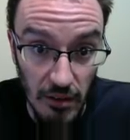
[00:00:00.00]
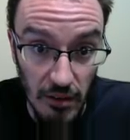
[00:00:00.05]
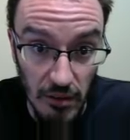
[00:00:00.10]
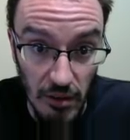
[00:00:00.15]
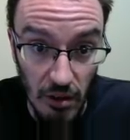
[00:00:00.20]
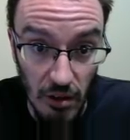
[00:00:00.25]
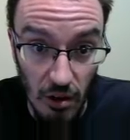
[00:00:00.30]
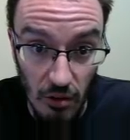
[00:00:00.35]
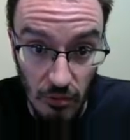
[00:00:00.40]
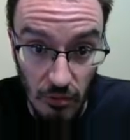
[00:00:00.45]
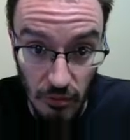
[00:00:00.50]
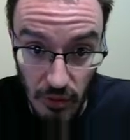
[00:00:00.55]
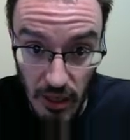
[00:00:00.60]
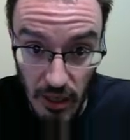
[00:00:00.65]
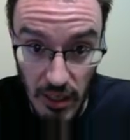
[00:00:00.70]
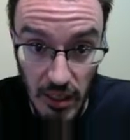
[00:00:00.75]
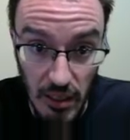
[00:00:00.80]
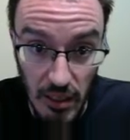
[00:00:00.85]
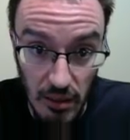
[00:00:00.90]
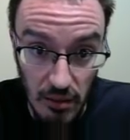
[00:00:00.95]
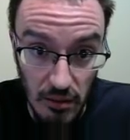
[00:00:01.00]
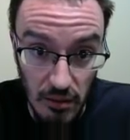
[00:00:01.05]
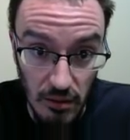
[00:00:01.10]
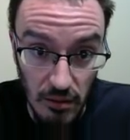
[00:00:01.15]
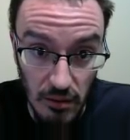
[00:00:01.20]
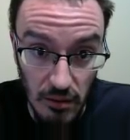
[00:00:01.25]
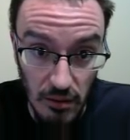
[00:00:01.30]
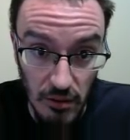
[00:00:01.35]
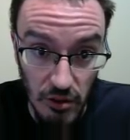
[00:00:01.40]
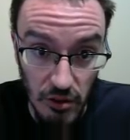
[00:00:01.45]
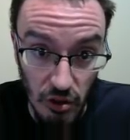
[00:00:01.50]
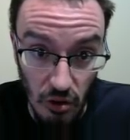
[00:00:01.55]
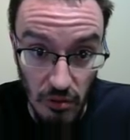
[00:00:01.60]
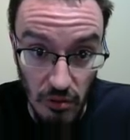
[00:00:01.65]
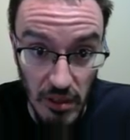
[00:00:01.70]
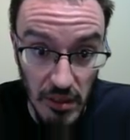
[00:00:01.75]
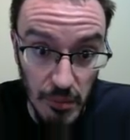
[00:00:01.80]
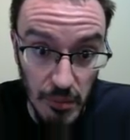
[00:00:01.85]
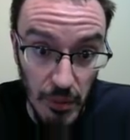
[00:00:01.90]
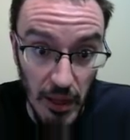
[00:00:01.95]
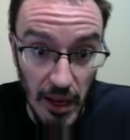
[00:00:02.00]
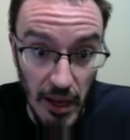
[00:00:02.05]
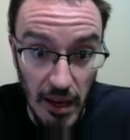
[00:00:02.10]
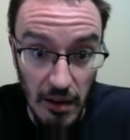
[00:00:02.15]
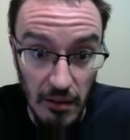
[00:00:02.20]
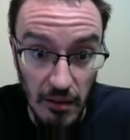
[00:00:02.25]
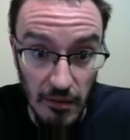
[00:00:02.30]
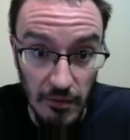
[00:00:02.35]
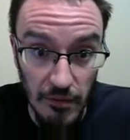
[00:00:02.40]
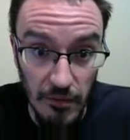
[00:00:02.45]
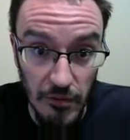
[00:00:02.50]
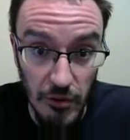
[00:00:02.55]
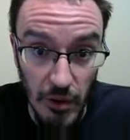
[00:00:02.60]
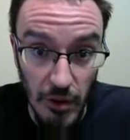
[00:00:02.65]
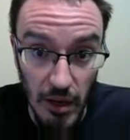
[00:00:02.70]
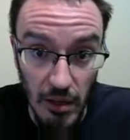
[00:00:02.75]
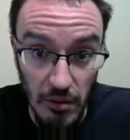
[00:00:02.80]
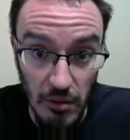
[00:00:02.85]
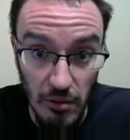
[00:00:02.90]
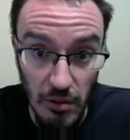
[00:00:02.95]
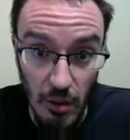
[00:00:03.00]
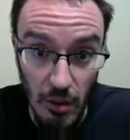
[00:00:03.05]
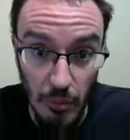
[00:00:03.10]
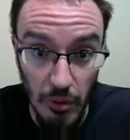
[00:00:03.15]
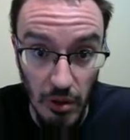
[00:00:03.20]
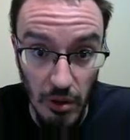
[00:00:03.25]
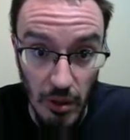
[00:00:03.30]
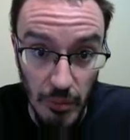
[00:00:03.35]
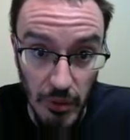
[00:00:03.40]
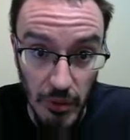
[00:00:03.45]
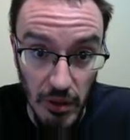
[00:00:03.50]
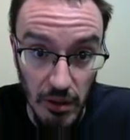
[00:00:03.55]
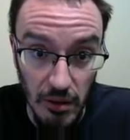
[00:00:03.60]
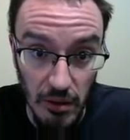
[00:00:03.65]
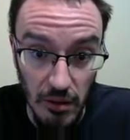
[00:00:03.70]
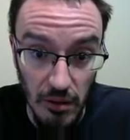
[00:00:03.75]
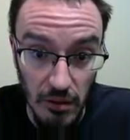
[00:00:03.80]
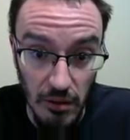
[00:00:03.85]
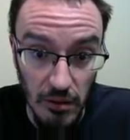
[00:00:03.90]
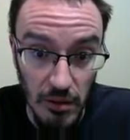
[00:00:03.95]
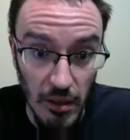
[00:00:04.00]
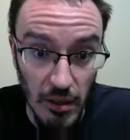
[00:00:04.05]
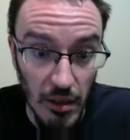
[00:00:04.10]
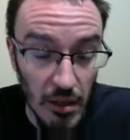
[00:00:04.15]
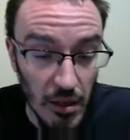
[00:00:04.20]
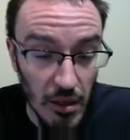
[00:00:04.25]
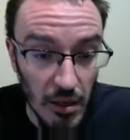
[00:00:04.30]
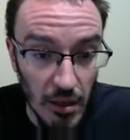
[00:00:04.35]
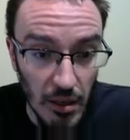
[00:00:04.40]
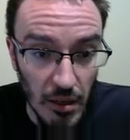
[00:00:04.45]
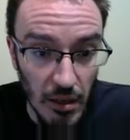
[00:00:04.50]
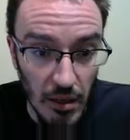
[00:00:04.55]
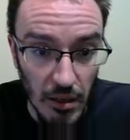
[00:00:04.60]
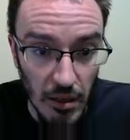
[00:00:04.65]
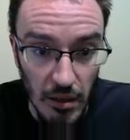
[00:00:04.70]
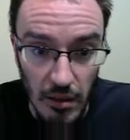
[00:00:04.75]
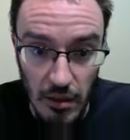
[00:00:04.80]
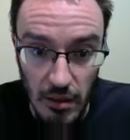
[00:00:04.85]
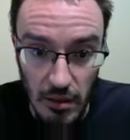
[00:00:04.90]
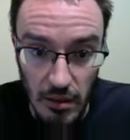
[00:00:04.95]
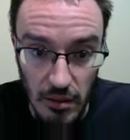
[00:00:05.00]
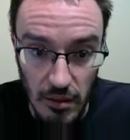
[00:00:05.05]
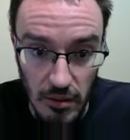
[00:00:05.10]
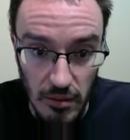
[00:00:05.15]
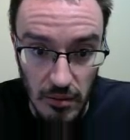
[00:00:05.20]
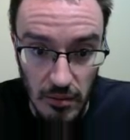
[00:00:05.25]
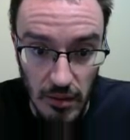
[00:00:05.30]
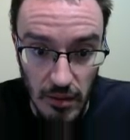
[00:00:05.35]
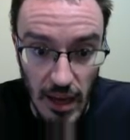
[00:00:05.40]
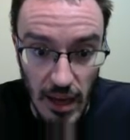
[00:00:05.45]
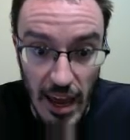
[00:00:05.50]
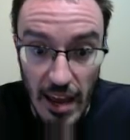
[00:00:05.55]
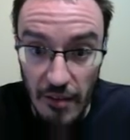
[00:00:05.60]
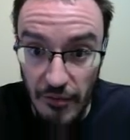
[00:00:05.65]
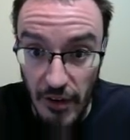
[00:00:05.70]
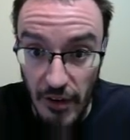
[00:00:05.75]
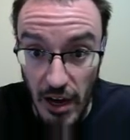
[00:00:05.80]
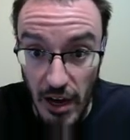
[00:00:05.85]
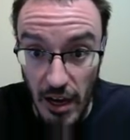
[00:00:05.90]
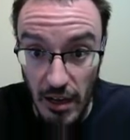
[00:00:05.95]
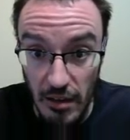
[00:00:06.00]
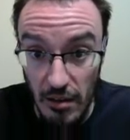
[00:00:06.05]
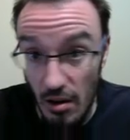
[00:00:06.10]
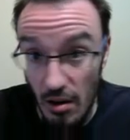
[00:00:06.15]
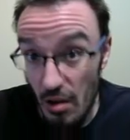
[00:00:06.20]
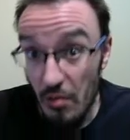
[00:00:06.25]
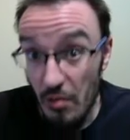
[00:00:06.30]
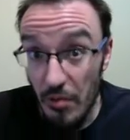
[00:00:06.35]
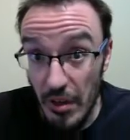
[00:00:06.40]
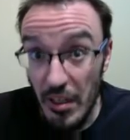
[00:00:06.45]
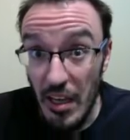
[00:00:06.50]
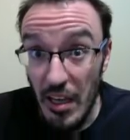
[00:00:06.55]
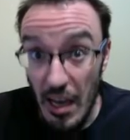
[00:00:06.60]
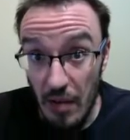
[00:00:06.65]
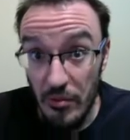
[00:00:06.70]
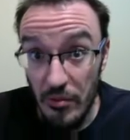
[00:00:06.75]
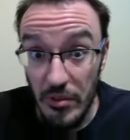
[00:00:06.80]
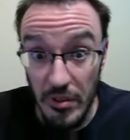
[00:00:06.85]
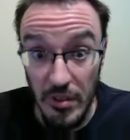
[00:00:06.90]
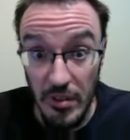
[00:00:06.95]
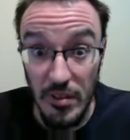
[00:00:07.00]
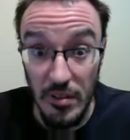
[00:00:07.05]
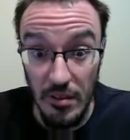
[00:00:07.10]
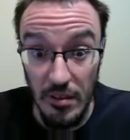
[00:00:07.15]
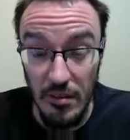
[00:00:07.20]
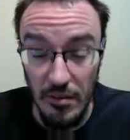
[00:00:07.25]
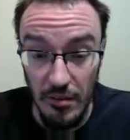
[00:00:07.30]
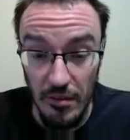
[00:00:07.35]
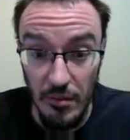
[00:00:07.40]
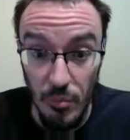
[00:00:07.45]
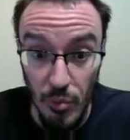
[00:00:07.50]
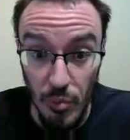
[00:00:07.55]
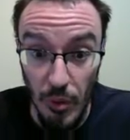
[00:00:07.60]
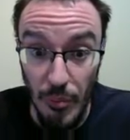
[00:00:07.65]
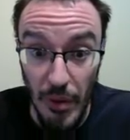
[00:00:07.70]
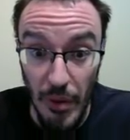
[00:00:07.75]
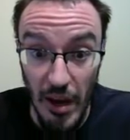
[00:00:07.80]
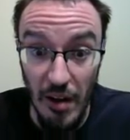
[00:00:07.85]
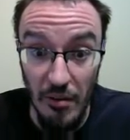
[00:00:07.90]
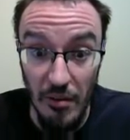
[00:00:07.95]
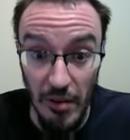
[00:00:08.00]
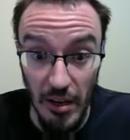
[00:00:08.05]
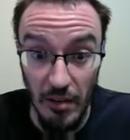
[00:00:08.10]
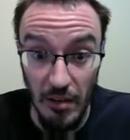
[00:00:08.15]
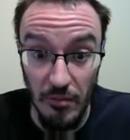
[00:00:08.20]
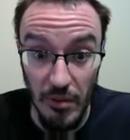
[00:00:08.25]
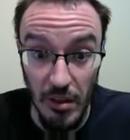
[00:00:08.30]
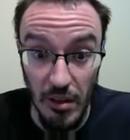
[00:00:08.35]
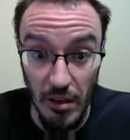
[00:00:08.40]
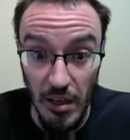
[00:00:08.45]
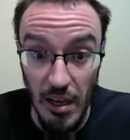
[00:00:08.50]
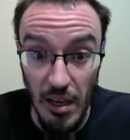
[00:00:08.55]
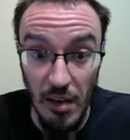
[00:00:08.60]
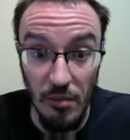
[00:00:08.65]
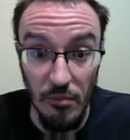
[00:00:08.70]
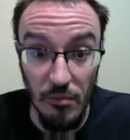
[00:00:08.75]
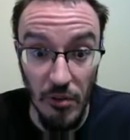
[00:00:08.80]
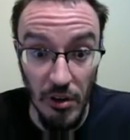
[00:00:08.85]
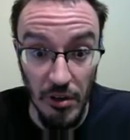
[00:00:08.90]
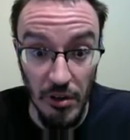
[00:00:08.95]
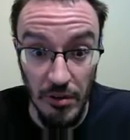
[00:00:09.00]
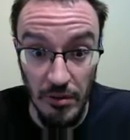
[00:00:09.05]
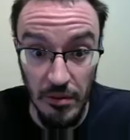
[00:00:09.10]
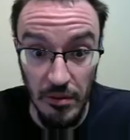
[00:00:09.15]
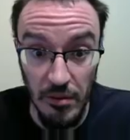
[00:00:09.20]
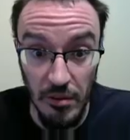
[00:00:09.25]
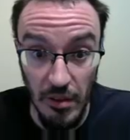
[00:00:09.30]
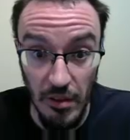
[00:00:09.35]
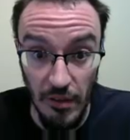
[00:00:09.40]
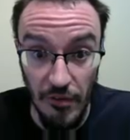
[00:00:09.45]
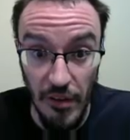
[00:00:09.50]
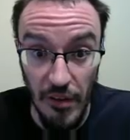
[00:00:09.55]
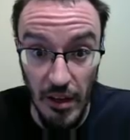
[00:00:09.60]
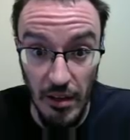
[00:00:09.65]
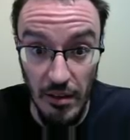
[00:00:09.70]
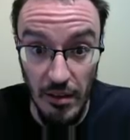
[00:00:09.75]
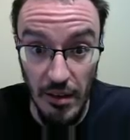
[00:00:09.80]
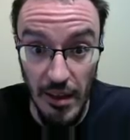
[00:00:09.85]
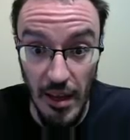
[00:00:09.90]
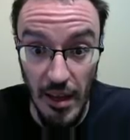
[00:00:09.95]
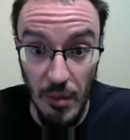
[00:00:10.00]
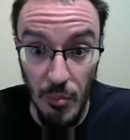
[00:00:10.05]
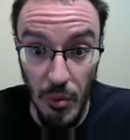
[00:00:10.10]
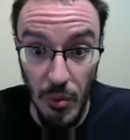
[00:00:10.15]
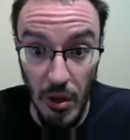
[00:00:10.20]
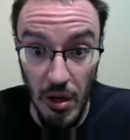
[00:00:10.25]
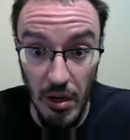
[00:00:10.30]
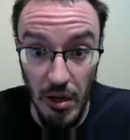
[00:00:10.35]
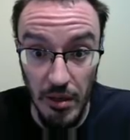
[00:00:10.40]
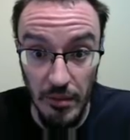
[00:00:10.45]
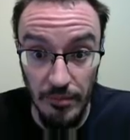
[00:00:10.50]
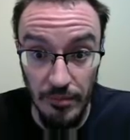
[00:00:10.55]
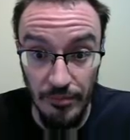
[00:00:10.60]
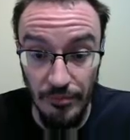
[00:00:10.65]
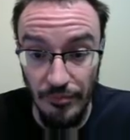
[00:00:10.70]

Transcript: You know, when he showed his plan of trying to double up on the A file. Already I was preparing the king run to defend that pawn.